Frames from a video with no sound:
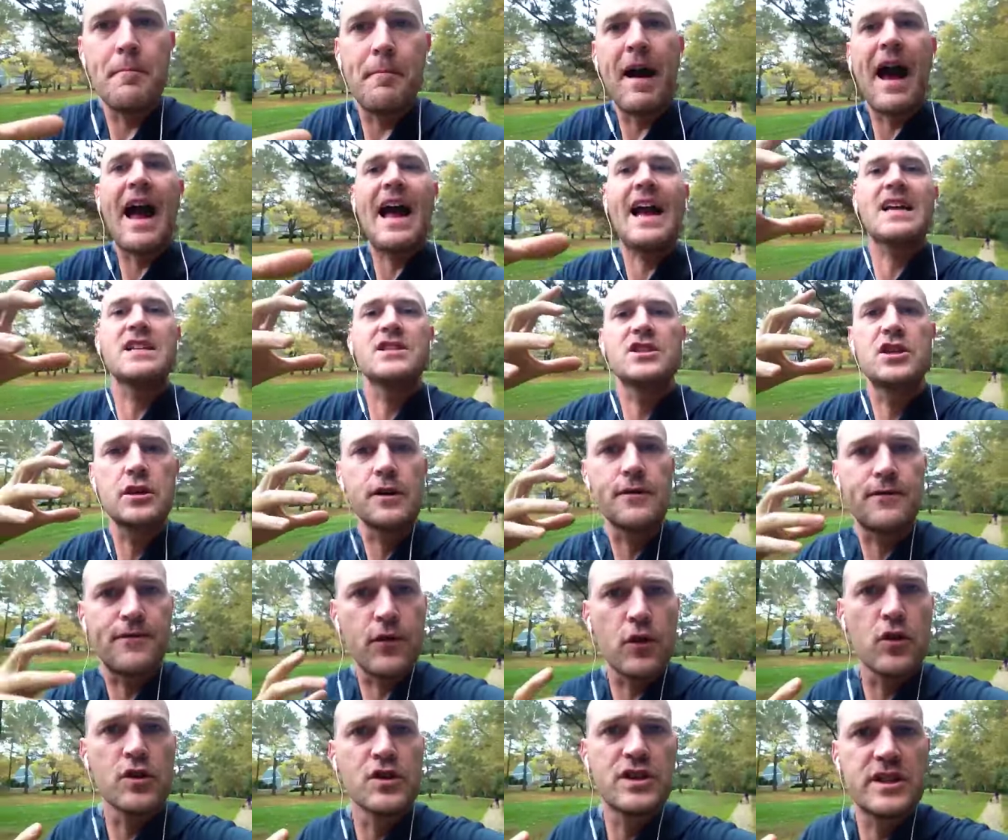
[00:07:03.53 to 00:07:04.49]
back into the
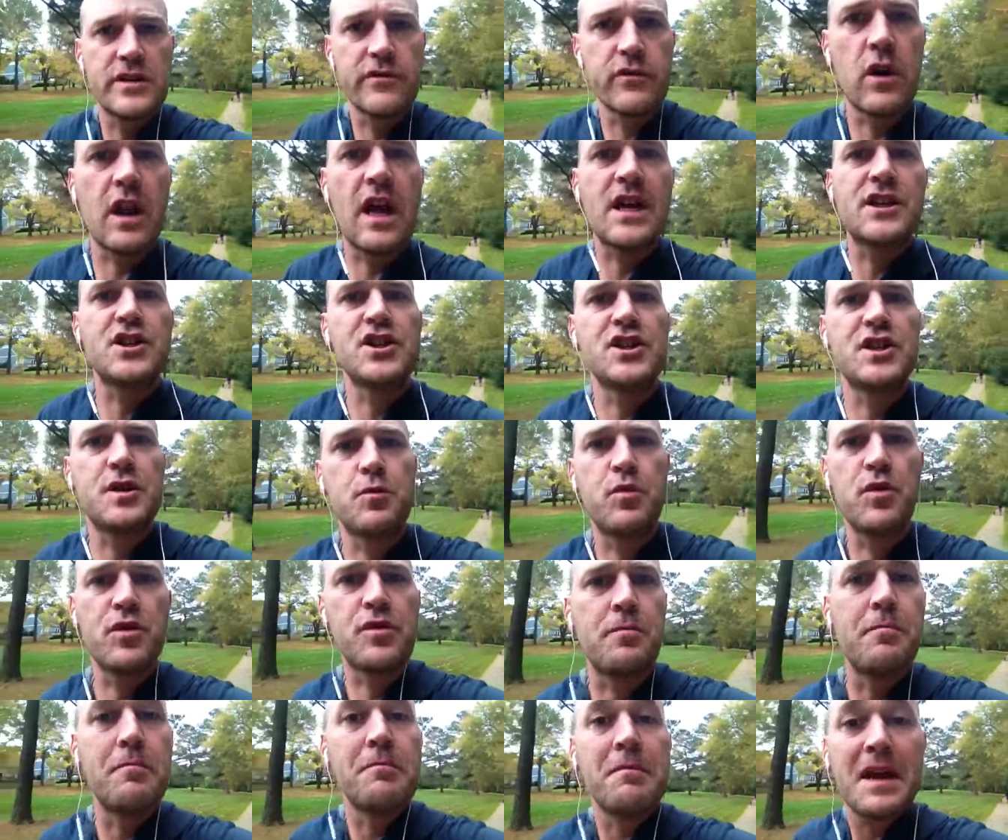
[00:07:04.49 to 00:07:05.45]
fullness of relationship
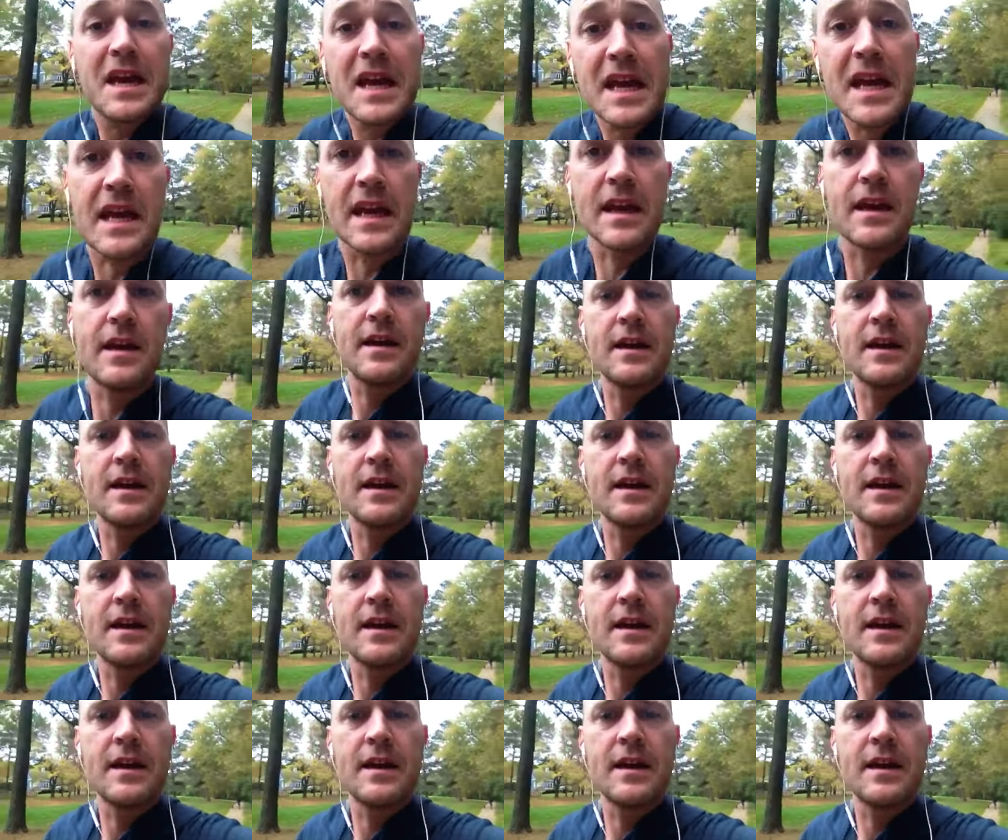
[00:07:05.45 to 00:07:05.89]
with me.